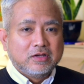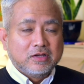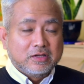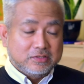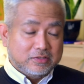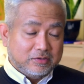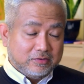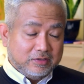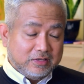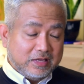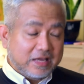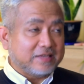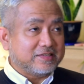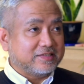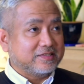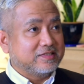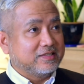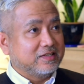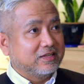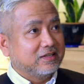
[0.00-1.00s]
So
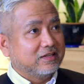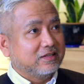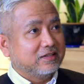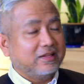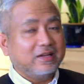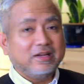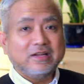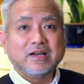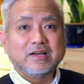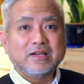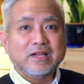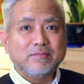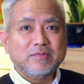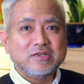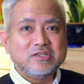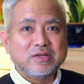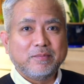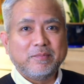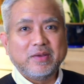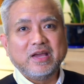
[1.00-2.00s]
yes, thank God I'm
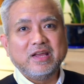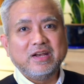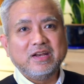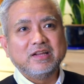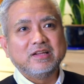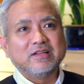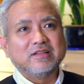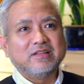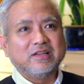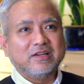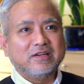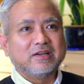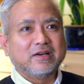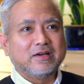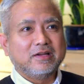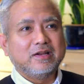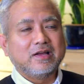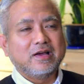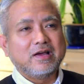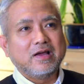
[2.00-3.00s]
in Japan. Thank
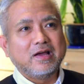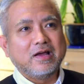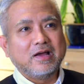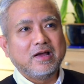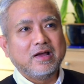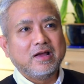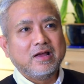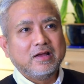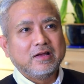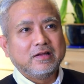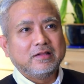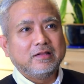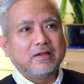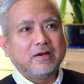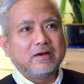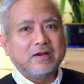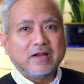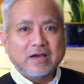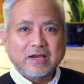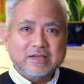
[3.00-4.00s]
God
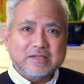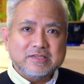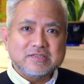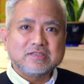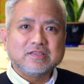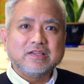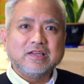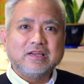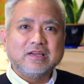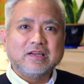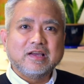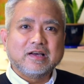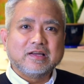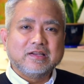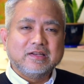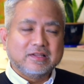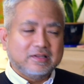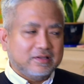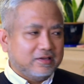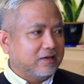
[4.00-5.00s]
they're nice. Thank
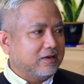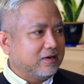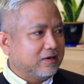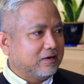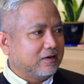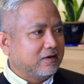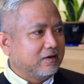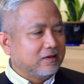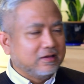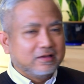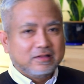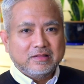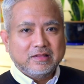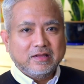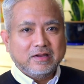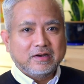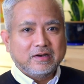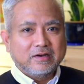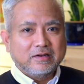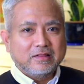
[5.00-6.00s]
God that
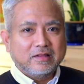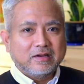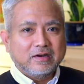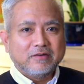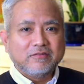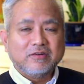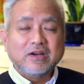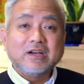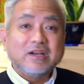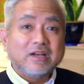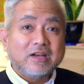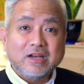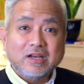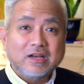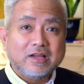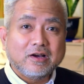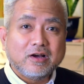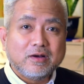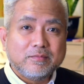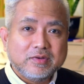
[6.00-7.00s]
they're
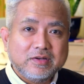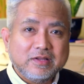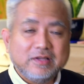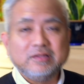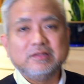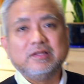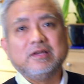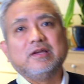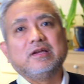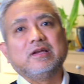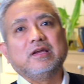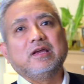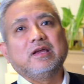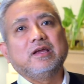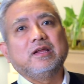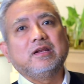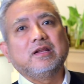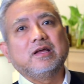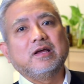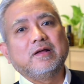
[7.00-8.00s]
really accommodating,
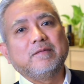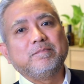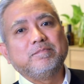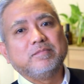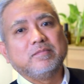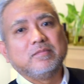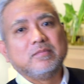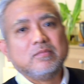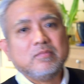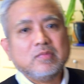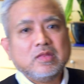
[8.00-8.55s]
and